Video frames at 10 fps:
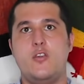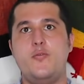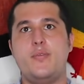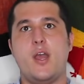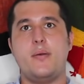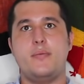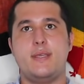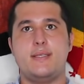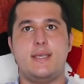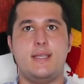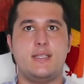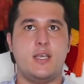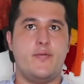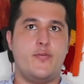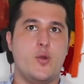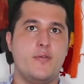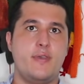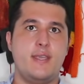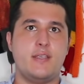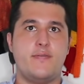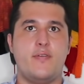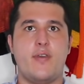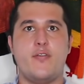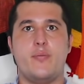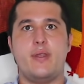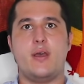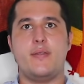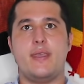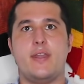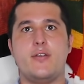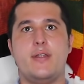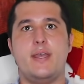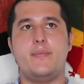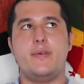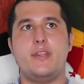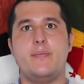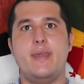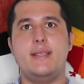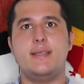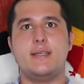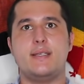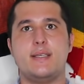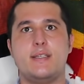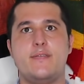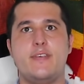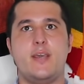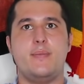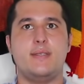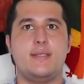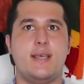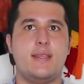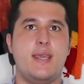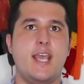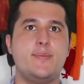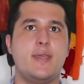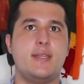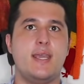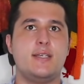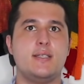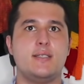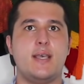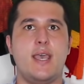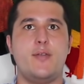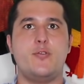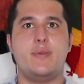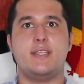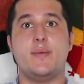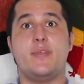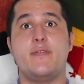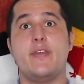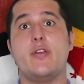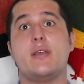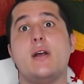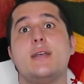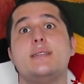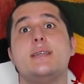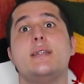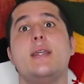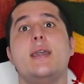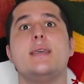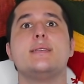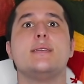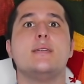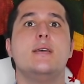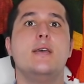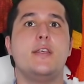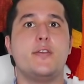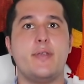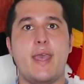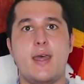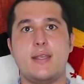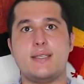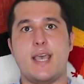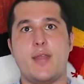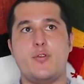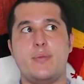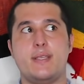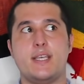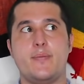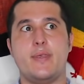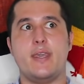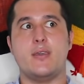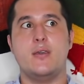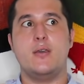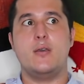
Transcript: You've probably seen some form of these if you've ever been on the internet, but the basic gist of them is that the expectation side would be something very glossy and nice, and the reality side would be something